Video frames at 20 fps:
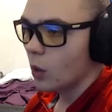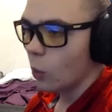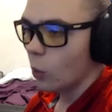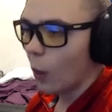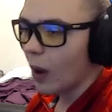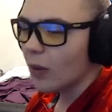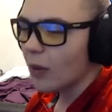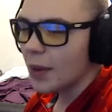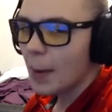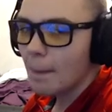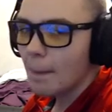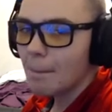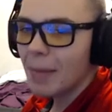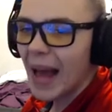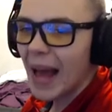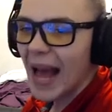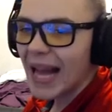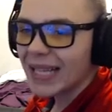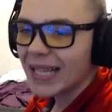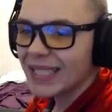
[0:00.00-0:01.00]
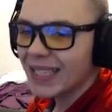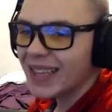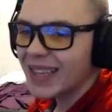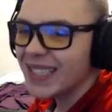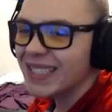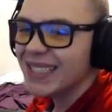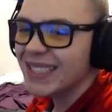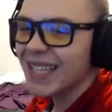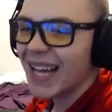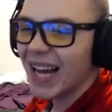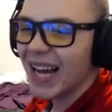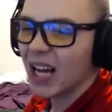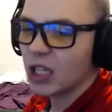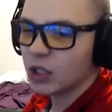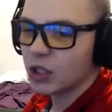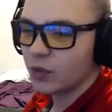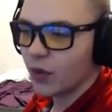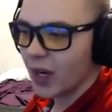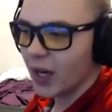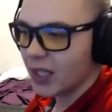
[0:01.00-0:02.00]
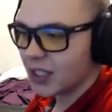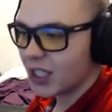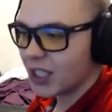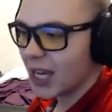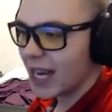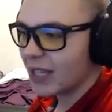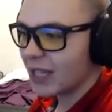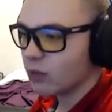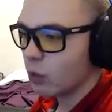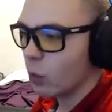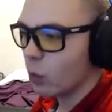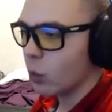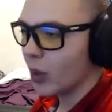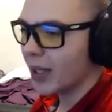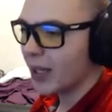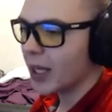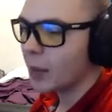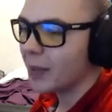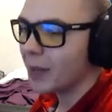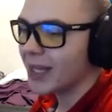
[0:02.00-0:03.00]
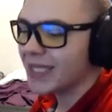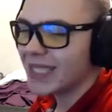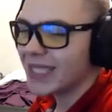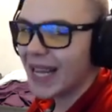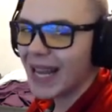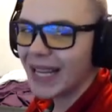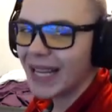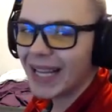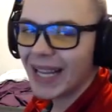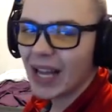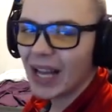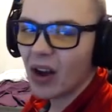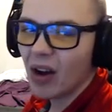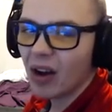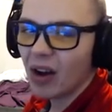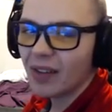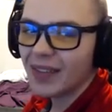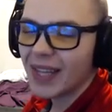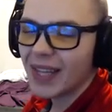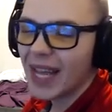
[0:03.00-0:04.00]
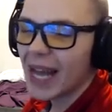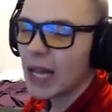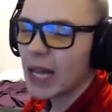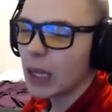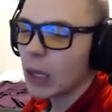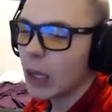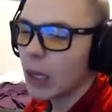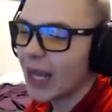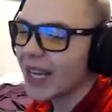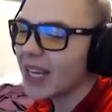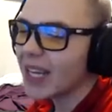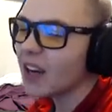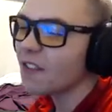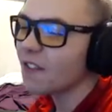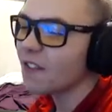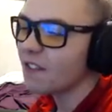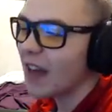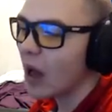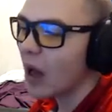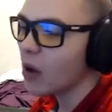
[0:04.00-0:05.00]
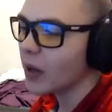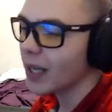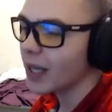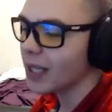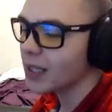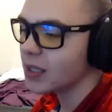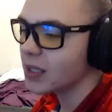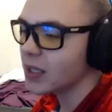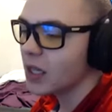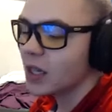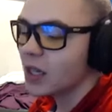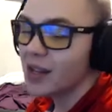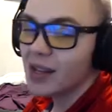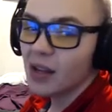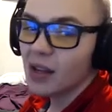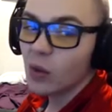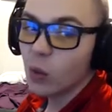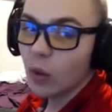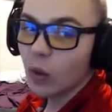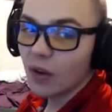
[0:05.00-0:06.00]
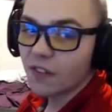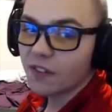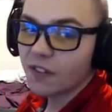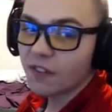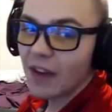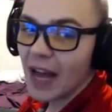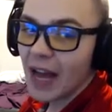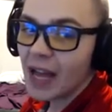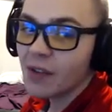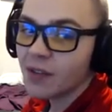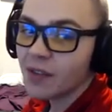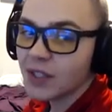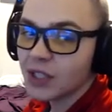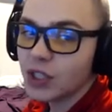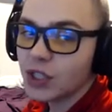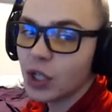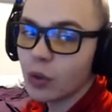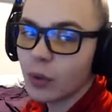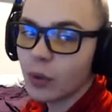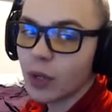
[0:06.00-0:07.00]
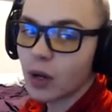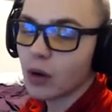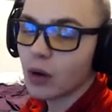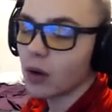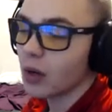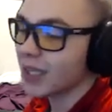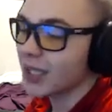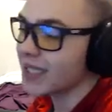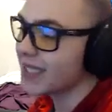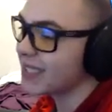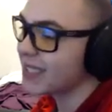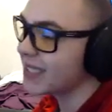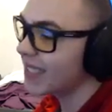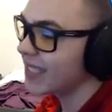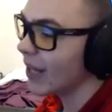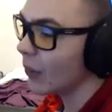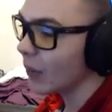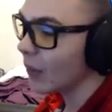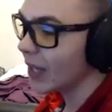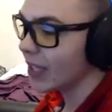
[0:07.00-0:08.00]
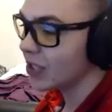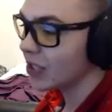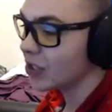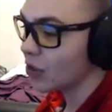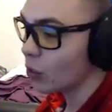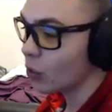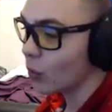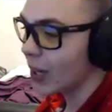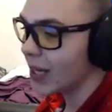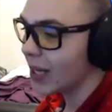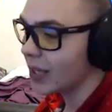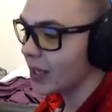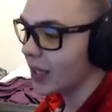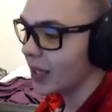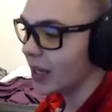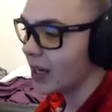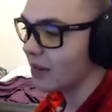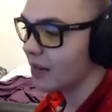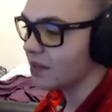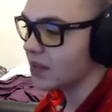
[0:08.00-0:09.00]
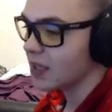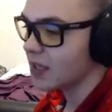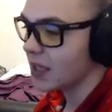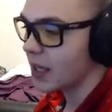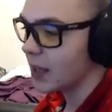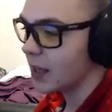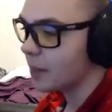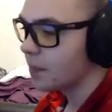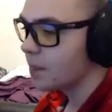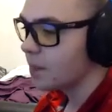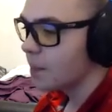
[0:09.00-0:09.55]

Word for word: Welcome back to the Seahawks franchise, where we're going to be taking on the Atlanta Falcons, who are 5-2 and are a serious threat in the NFC.